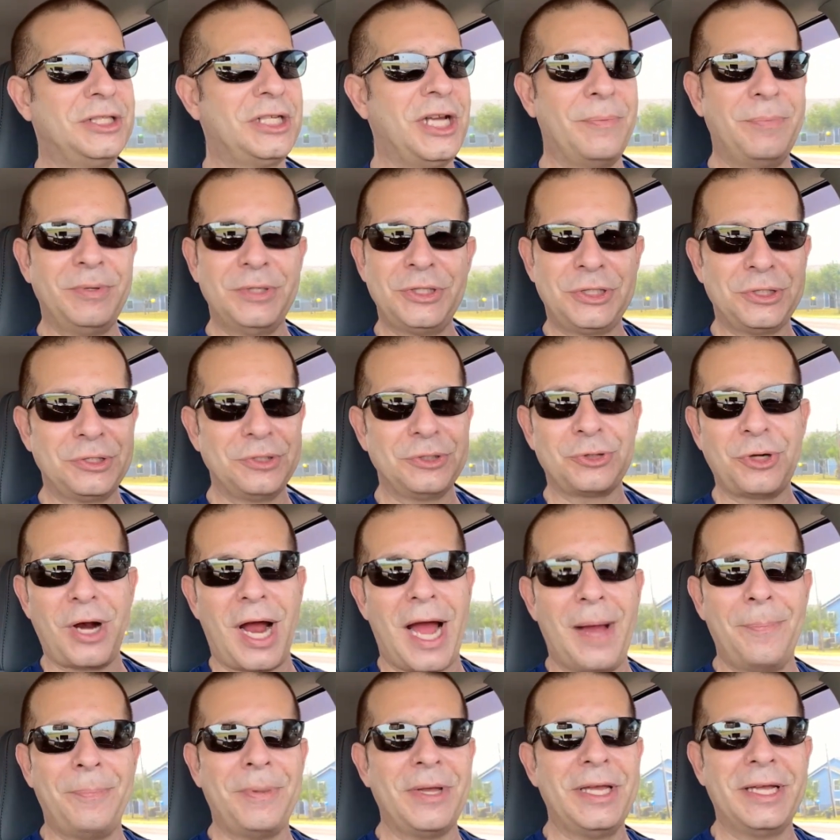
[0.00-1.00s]
temperature
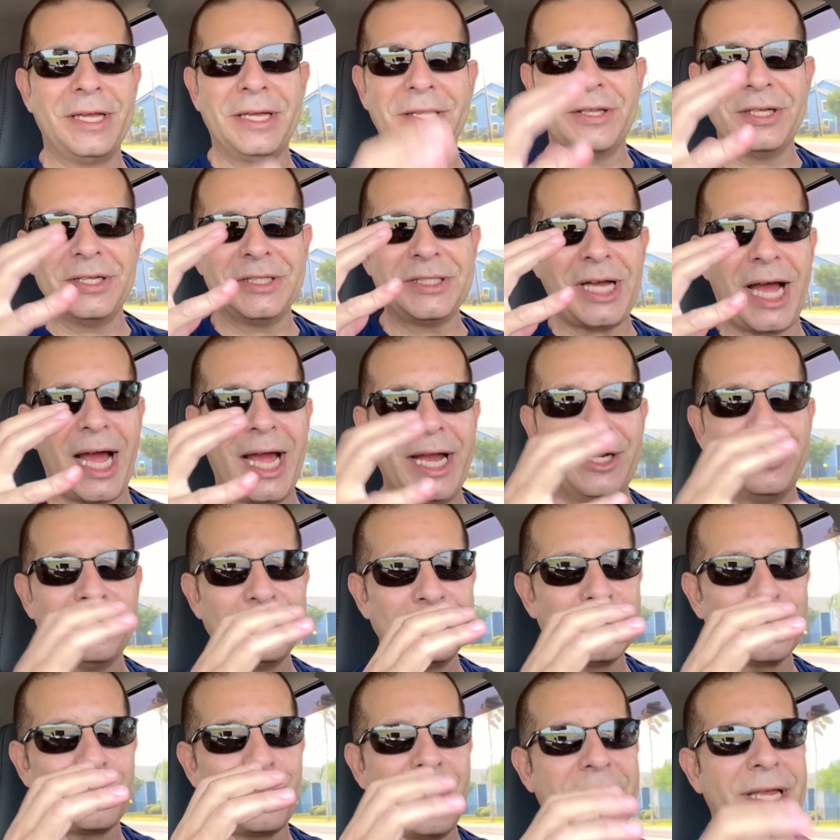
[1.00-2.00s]
dropping and the tire
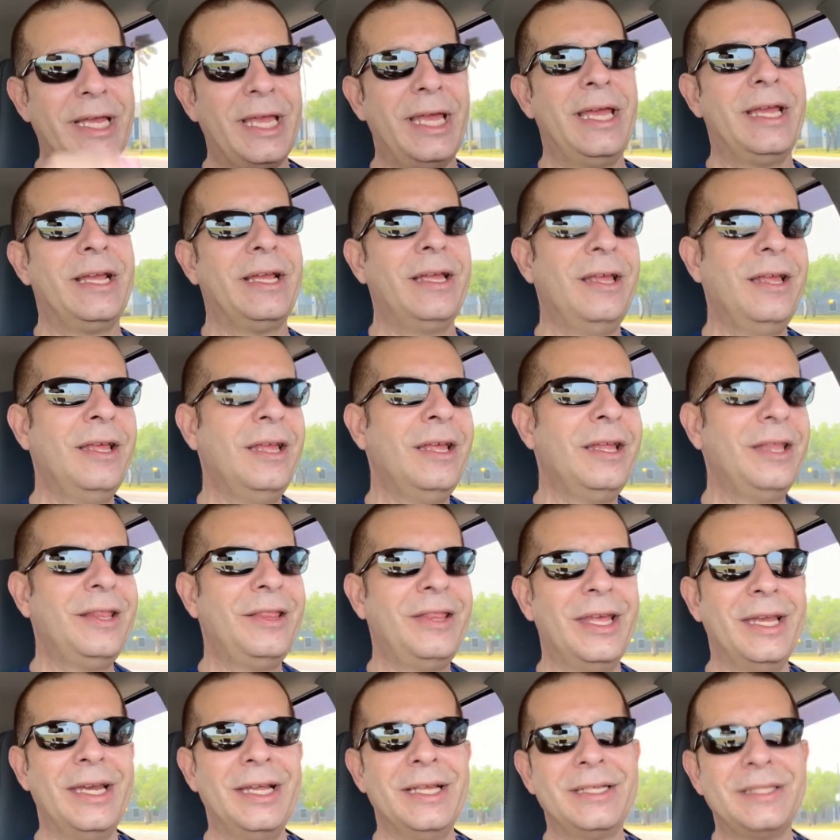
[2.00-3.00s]
shrinking
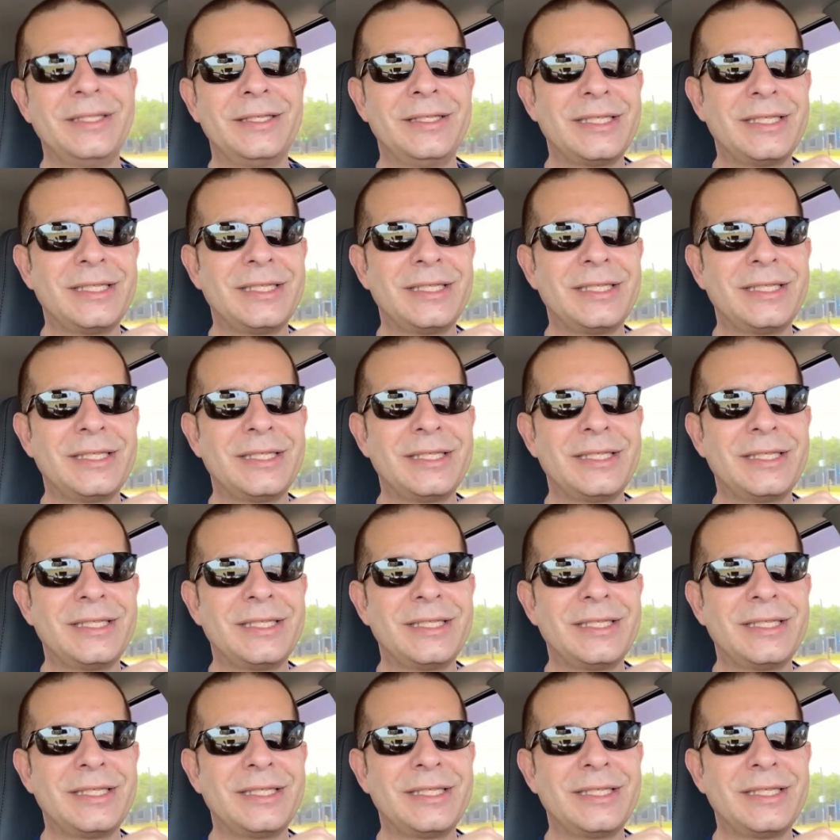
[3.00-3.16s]
that it